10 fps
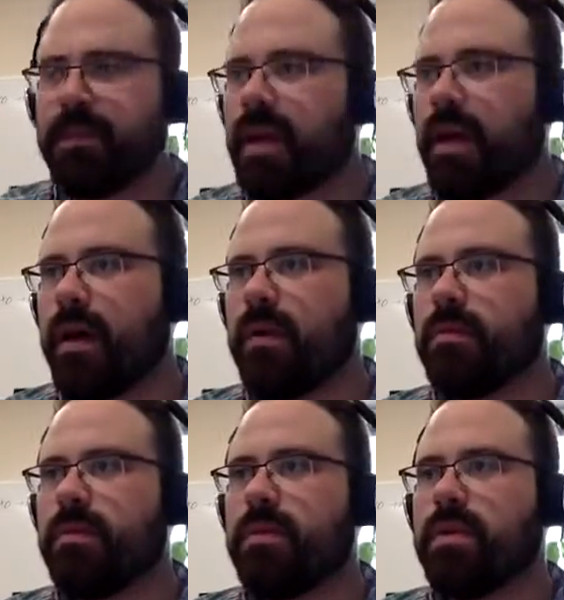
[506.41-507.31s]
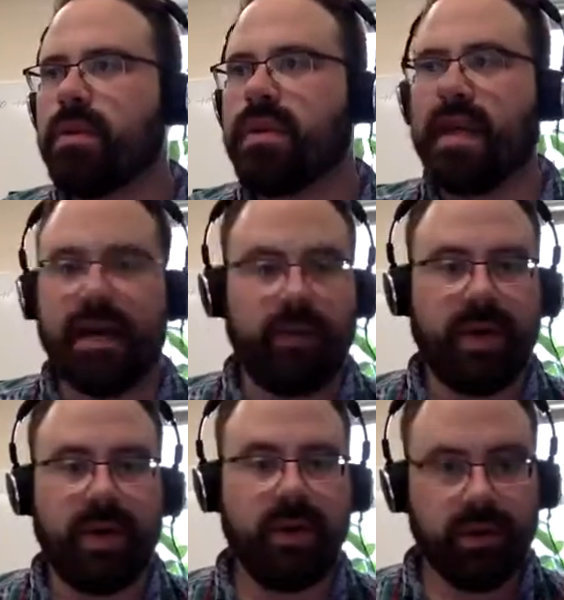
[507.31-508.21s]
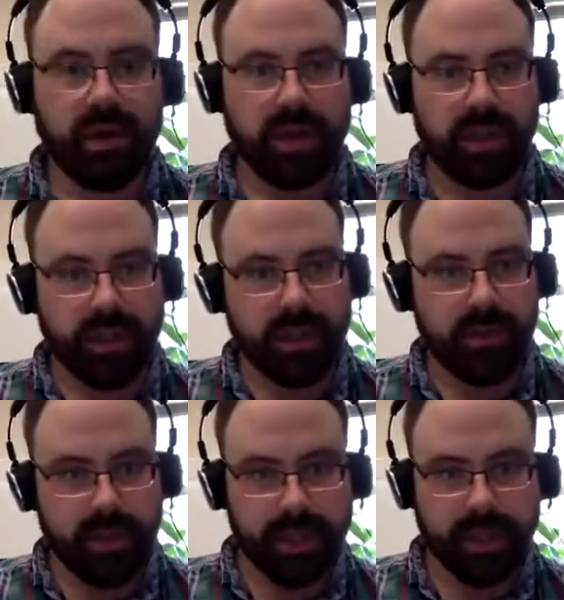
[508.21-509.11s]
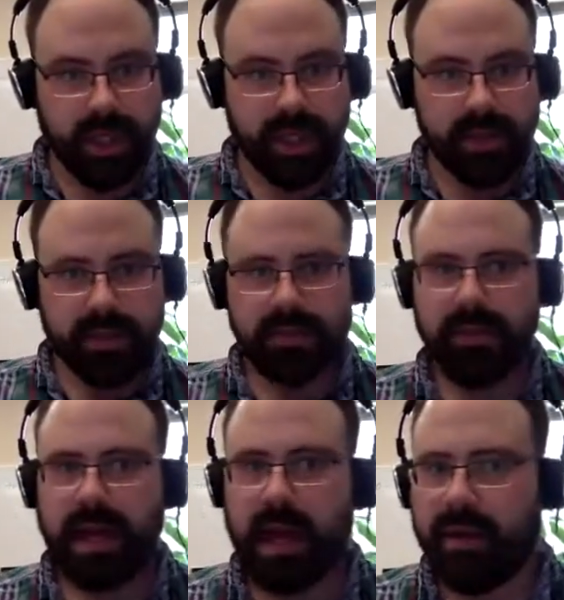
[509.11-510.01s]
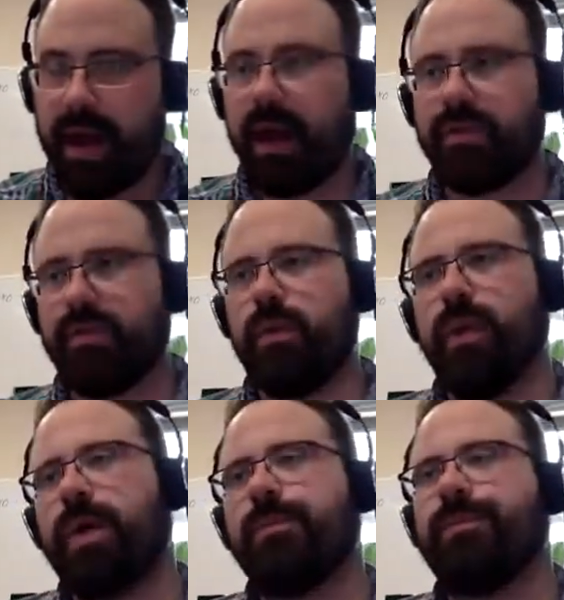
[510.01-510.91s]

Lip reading: That way, get your kids out of the house for a while.